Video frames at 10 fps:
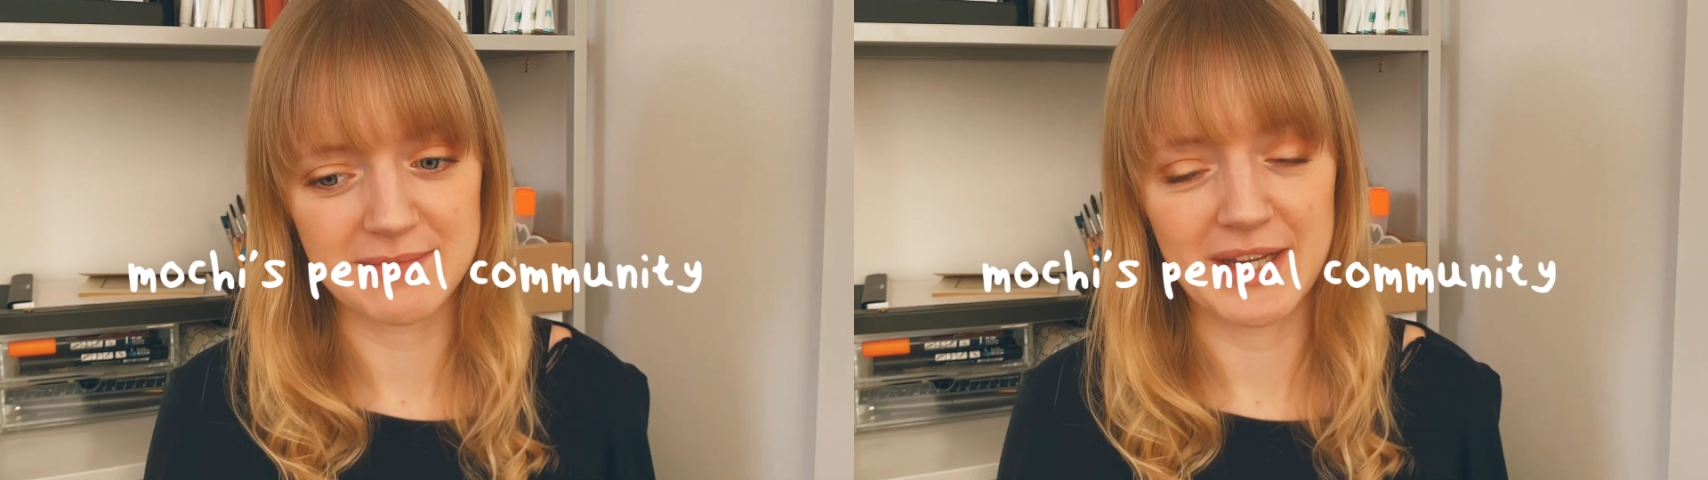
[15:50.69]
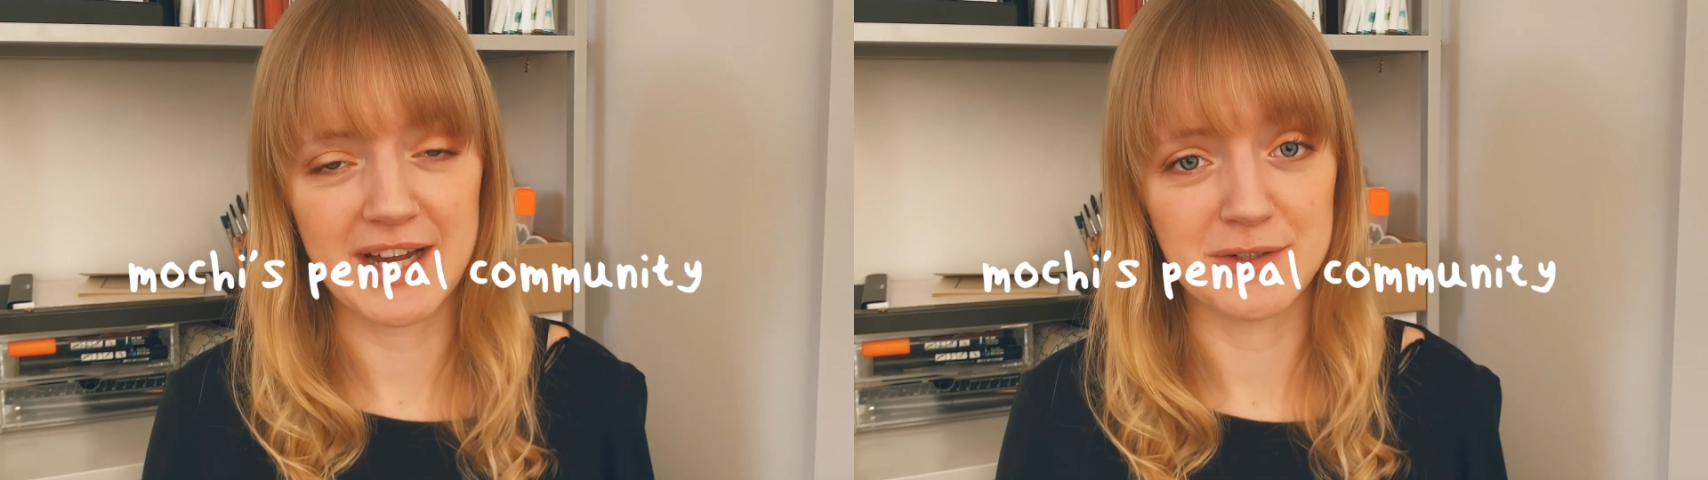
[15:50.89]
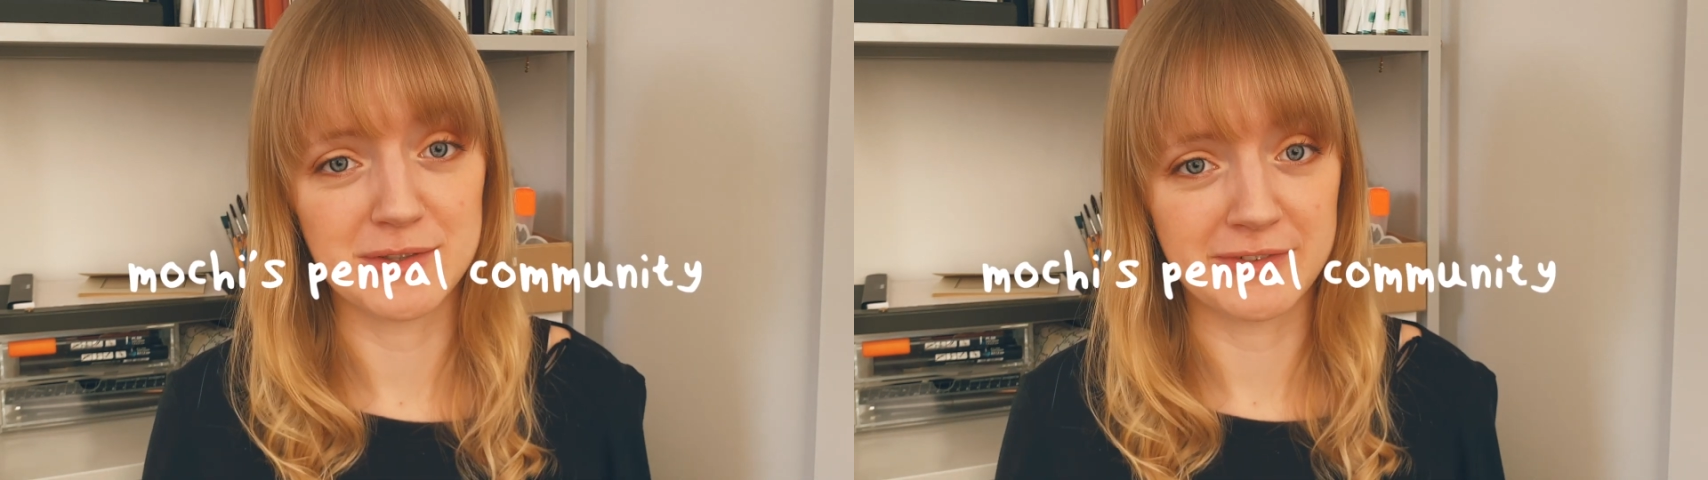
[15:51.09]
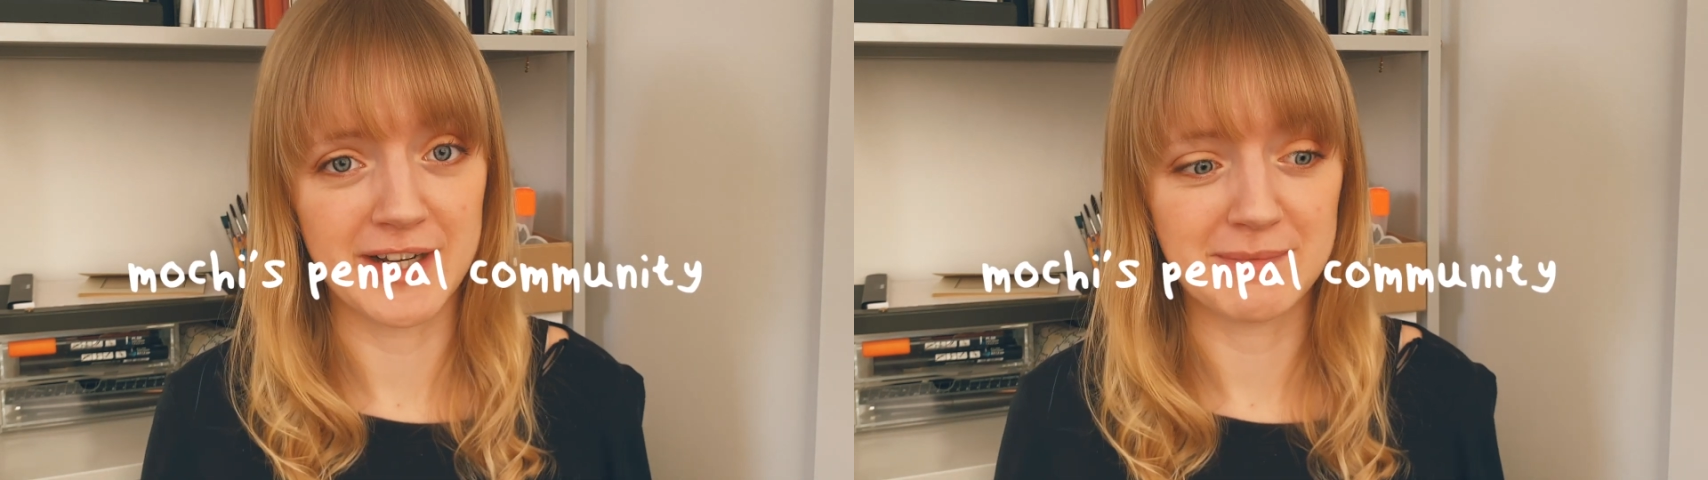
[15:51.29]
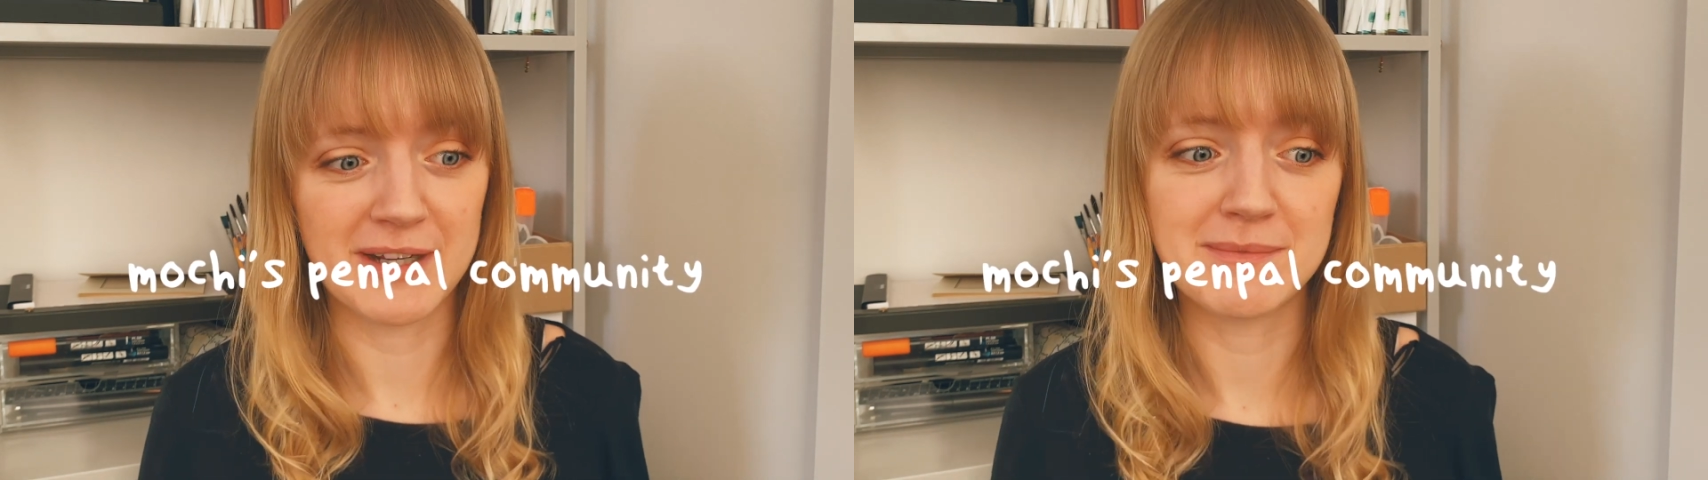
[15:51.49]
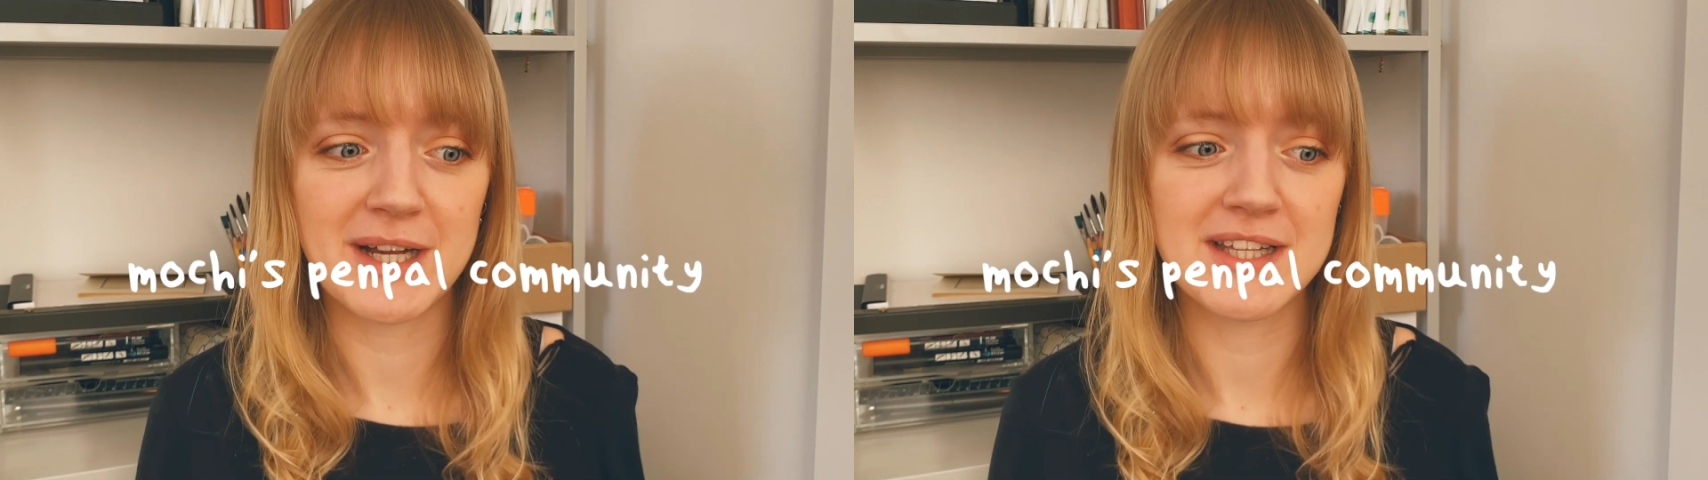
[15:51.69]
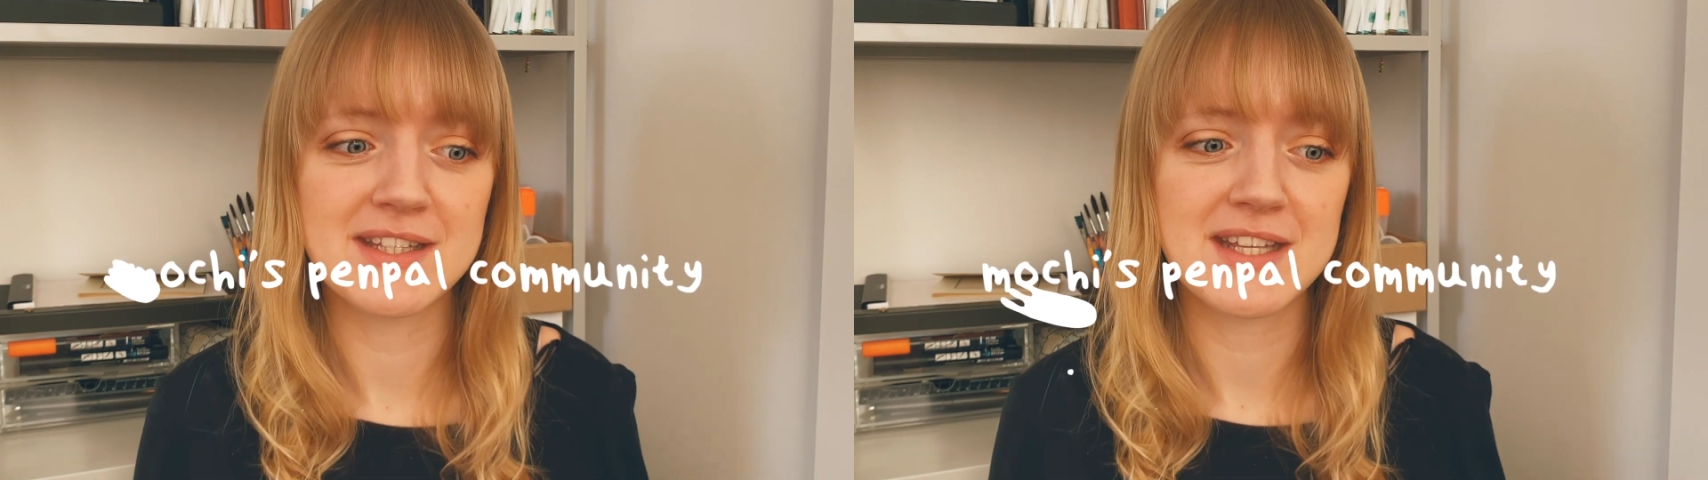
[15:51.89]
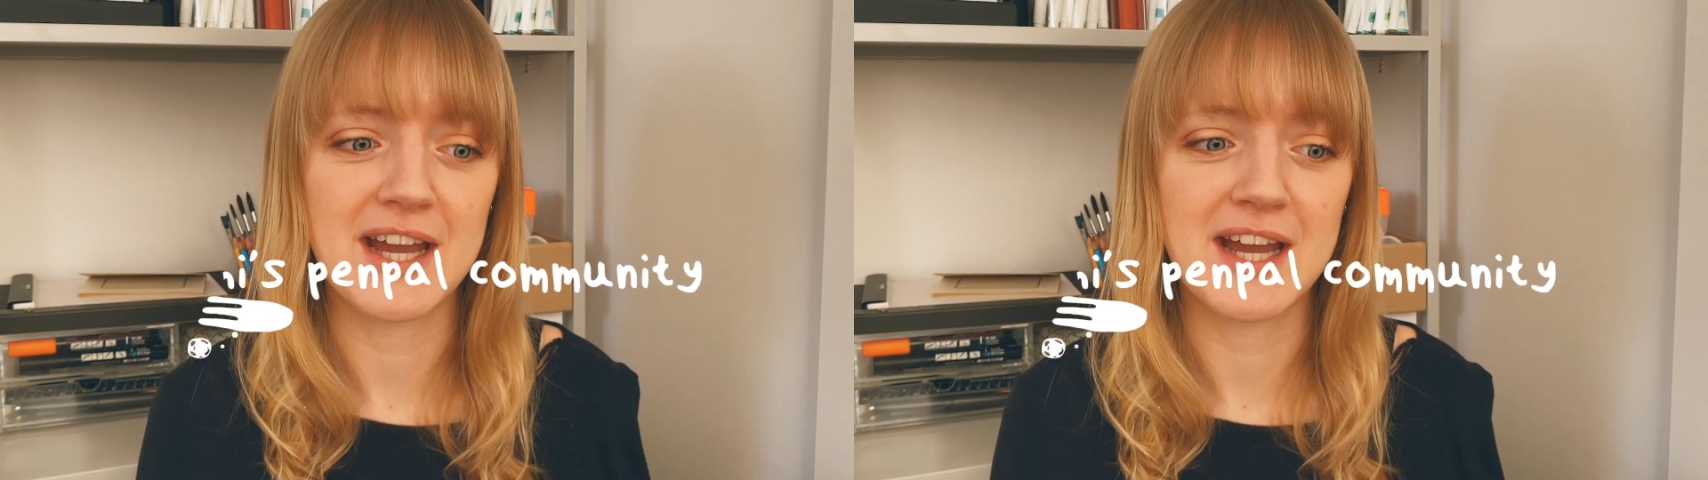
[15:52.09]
me how to find pen pals,